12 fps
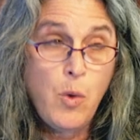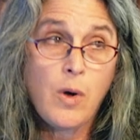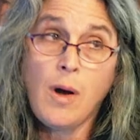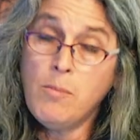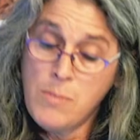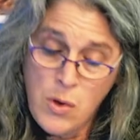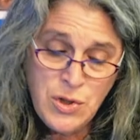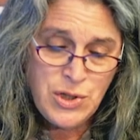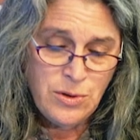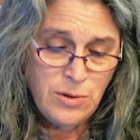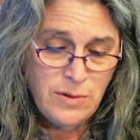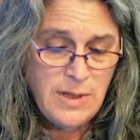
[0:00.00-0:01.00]
more
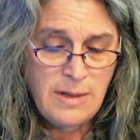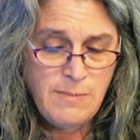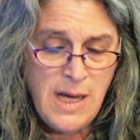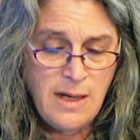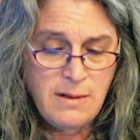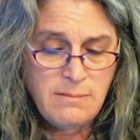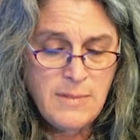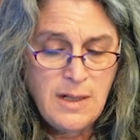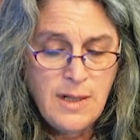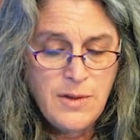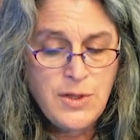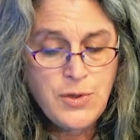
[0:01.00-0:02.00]
emotional than men.
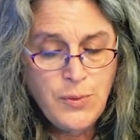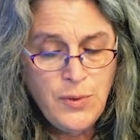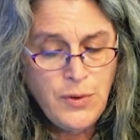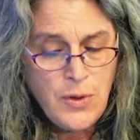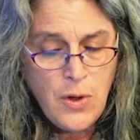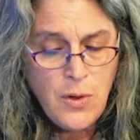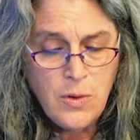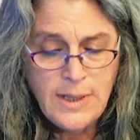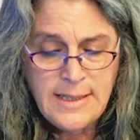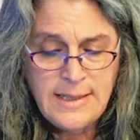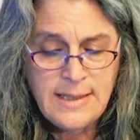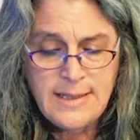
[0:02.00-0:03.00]
The truth, though,
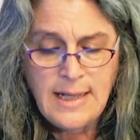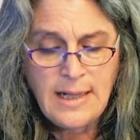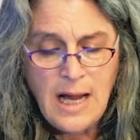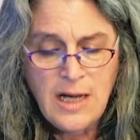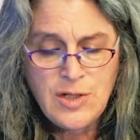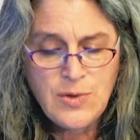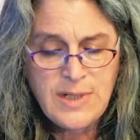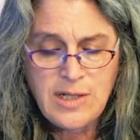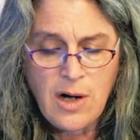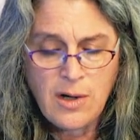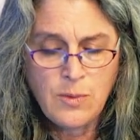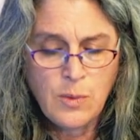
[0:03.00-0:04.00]
is that
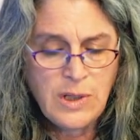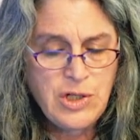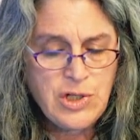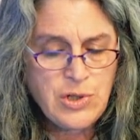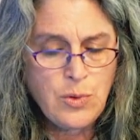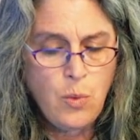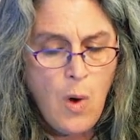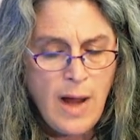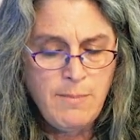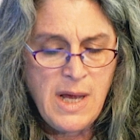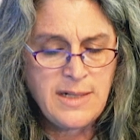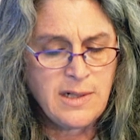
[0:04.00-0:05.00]
psychiatrists aren't really sure
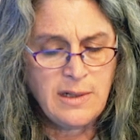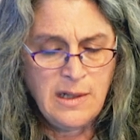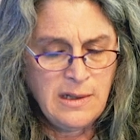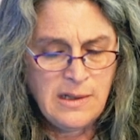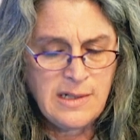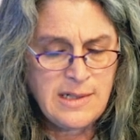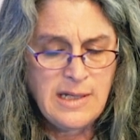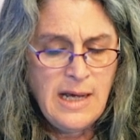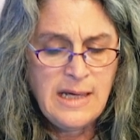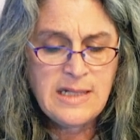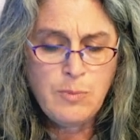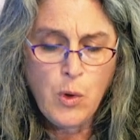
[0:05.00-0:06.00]
why mental illness
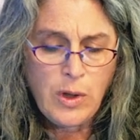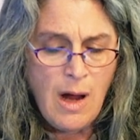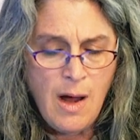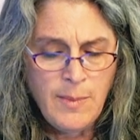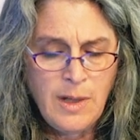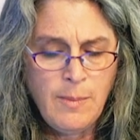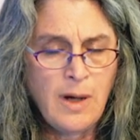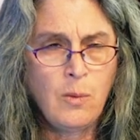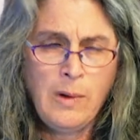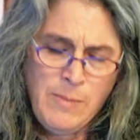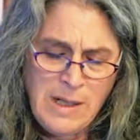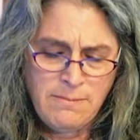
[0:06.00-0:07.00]
is more common among
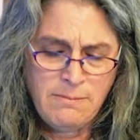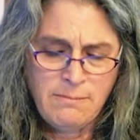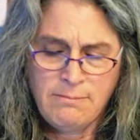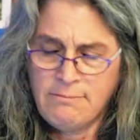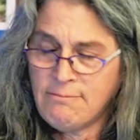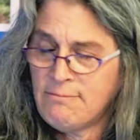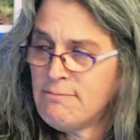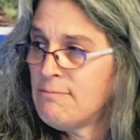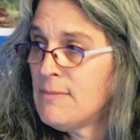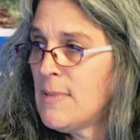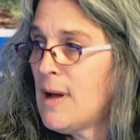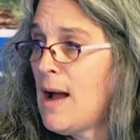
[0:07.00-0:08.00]
women.
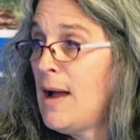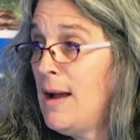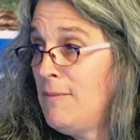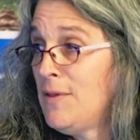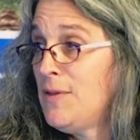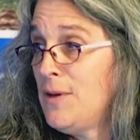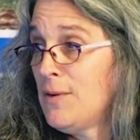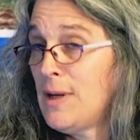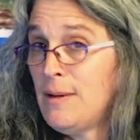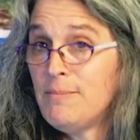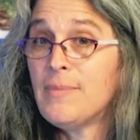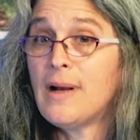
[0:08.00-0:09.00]
I have a
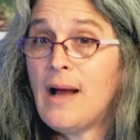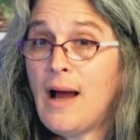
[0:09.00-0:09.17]
theory, but